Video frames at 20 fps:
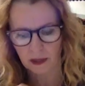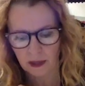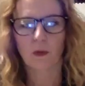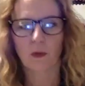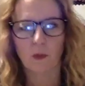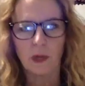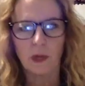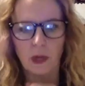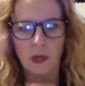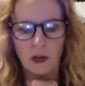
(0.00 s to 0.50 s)

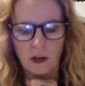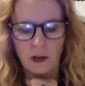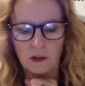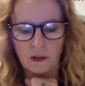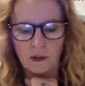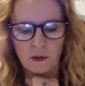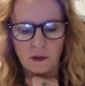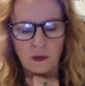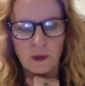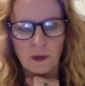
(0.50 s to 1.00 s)
We are
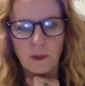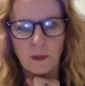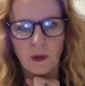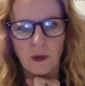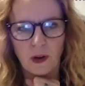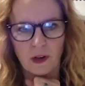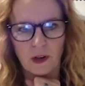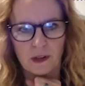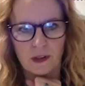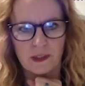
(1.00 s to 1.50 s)
three
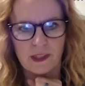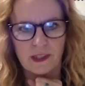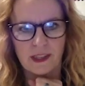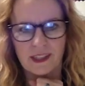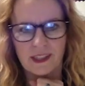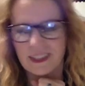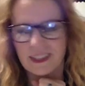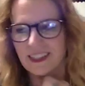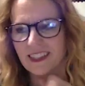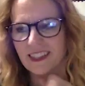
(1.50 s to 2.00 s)
parts
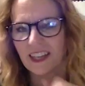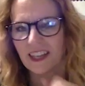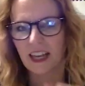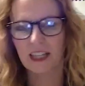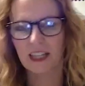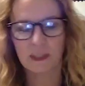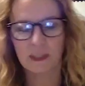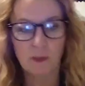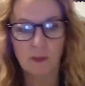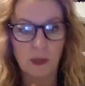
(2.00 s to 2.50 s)

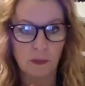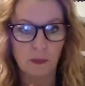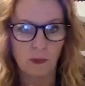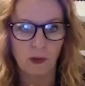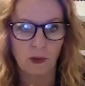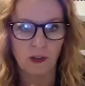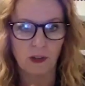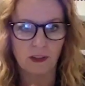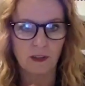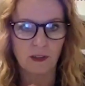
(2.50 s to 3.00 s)
as
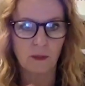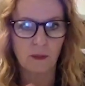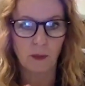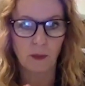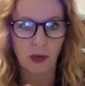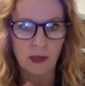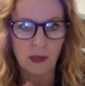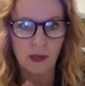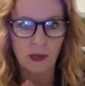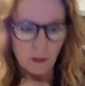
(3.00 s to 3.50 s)
people:
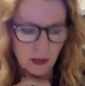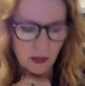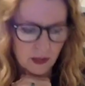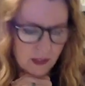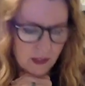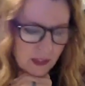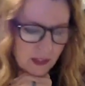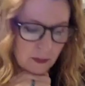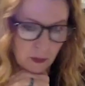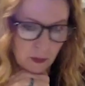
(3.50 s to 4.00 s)
body, mind,
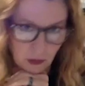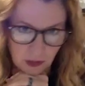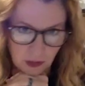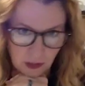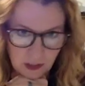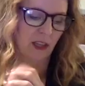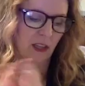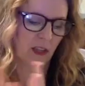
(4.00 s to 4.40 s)
and spirit.